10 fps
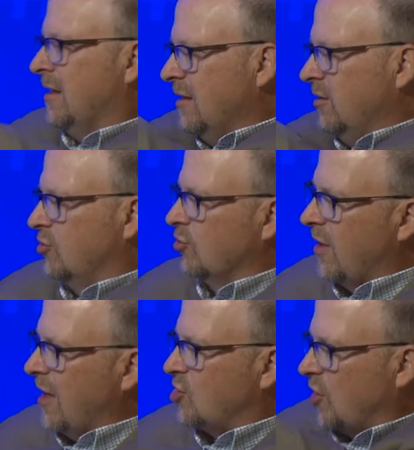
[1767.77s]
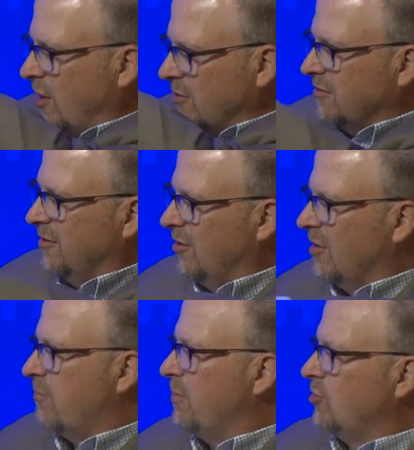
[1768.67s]
you drew that chart,
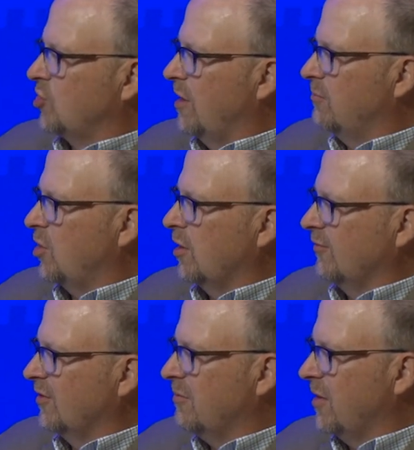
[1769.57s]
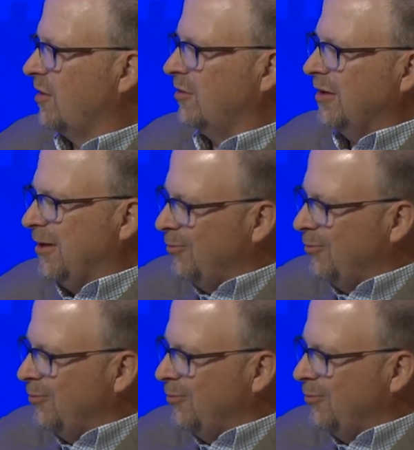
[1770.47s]
that bell-shaped curve in the middle.